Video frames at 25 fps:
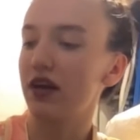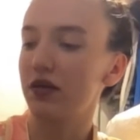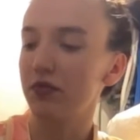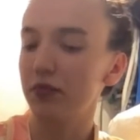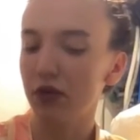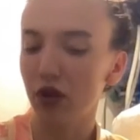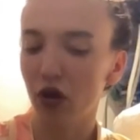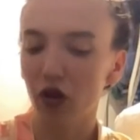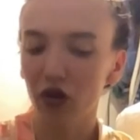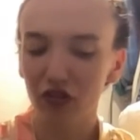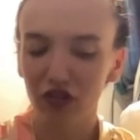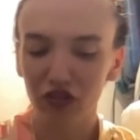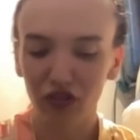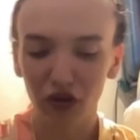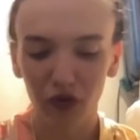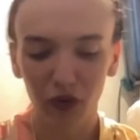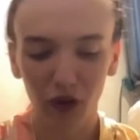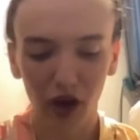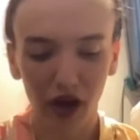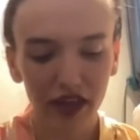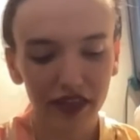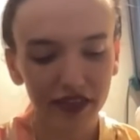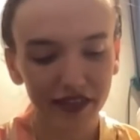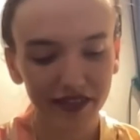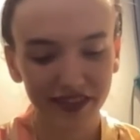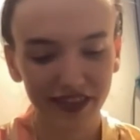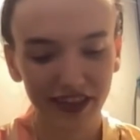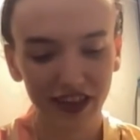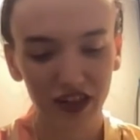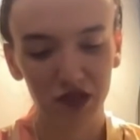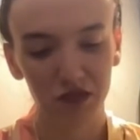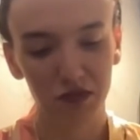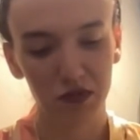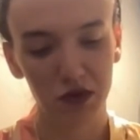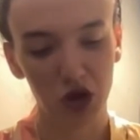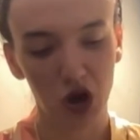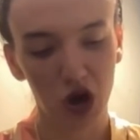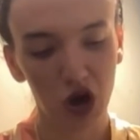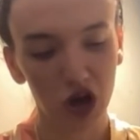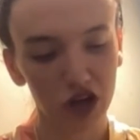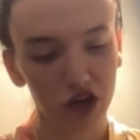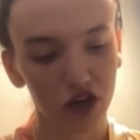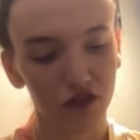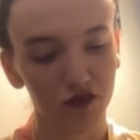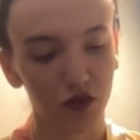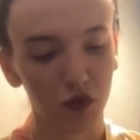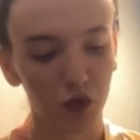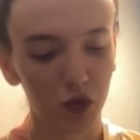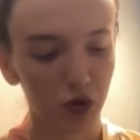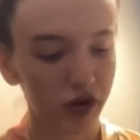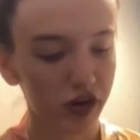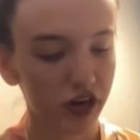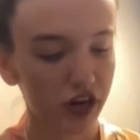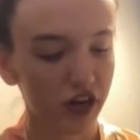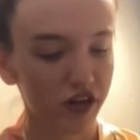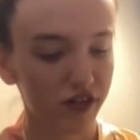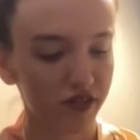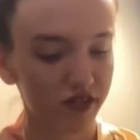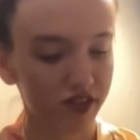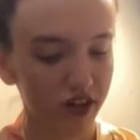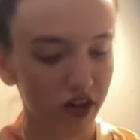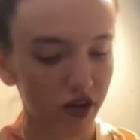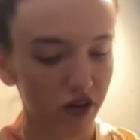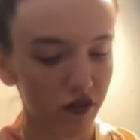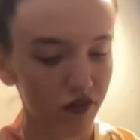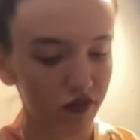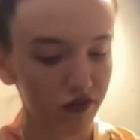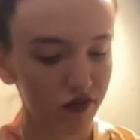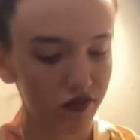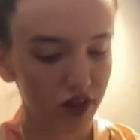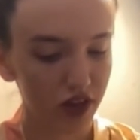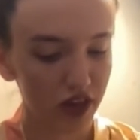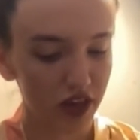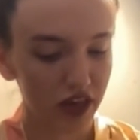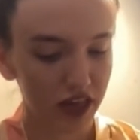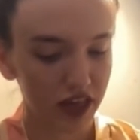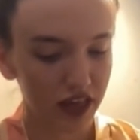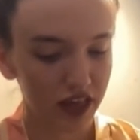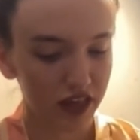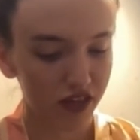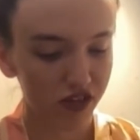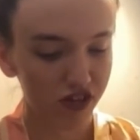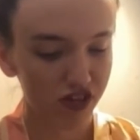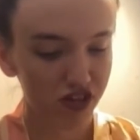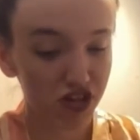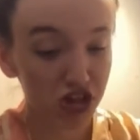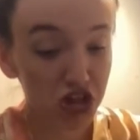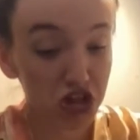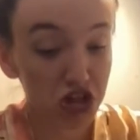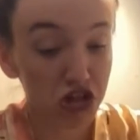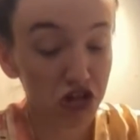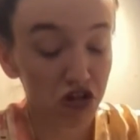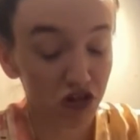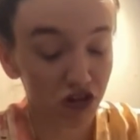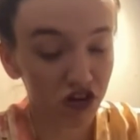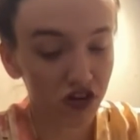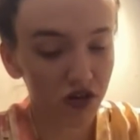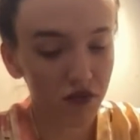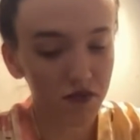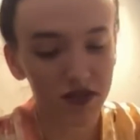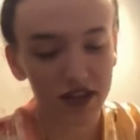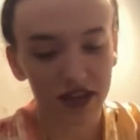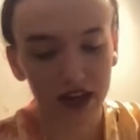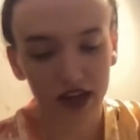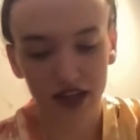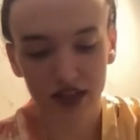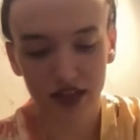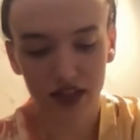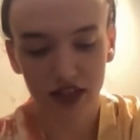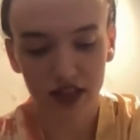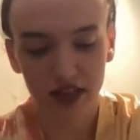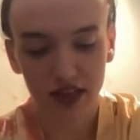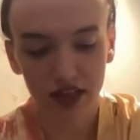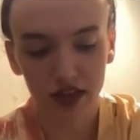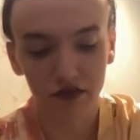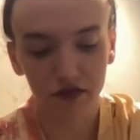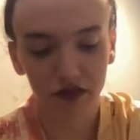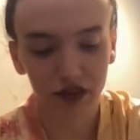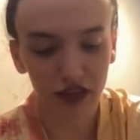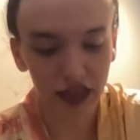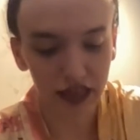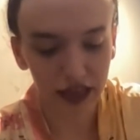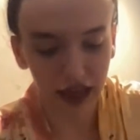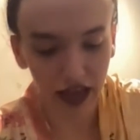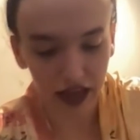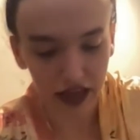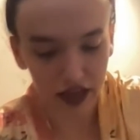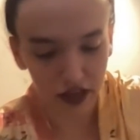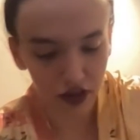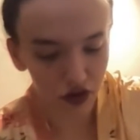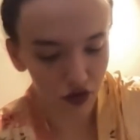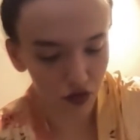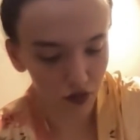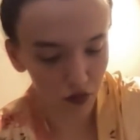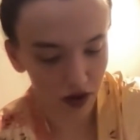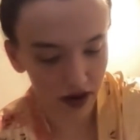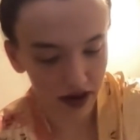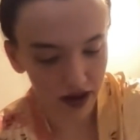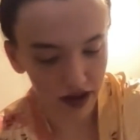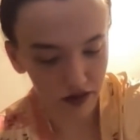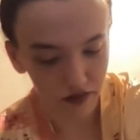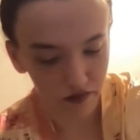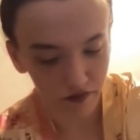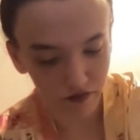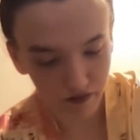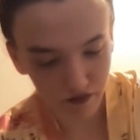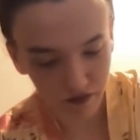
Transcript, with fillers: But also, other things beyond overworking yourself, just circumstances can really get in your way and